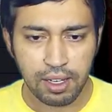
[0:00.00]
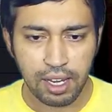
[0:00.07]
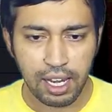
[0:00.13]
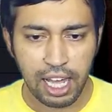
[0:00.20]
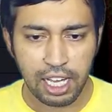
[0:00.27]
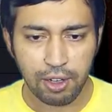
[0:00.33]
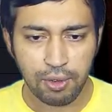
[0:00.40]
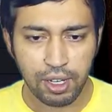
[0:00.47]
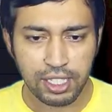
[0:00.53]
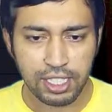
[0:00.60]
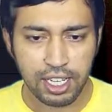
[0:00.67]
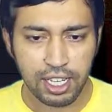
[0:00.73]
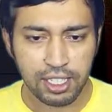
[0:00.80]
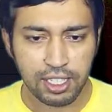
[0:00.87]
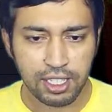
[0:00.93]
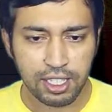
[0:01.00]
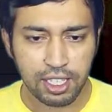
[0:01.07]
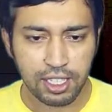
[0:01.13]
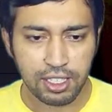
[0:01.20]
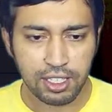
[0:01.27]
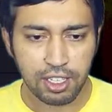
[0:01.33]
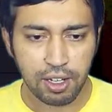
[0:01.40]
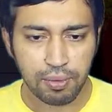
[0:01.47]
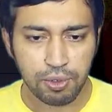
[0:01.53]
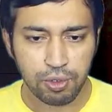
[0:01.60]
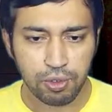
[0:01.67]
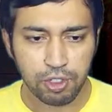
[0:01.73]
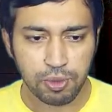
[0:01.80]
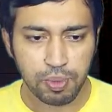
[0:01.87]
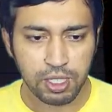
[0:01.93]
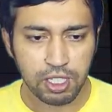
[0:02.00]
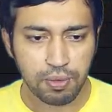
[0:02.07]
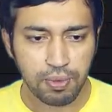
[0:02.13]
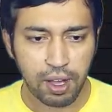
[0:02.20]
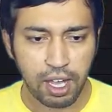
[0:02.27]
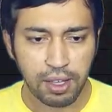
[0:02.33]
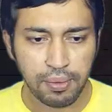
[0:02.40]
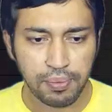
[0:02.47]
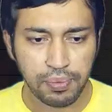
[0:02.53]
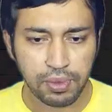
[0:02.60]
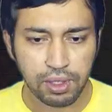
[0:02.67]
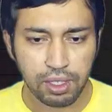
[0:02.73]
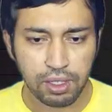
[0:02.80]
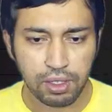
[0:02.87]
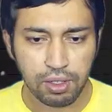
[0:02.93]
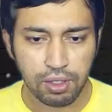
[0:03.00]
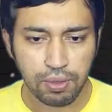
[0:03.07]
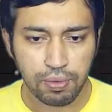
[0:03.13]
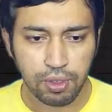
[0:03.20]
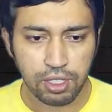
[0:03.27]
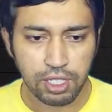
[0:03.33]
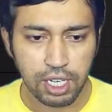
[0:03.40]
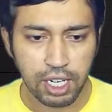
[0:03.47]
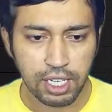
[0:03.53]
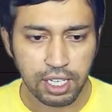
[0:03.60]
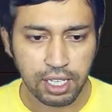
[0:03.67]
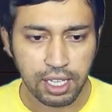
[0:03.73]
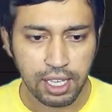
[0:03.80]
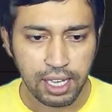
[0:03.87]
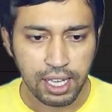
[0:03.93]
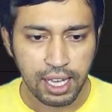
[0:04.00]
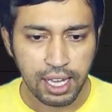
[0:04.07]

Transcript: language and other things you have to specify for starting.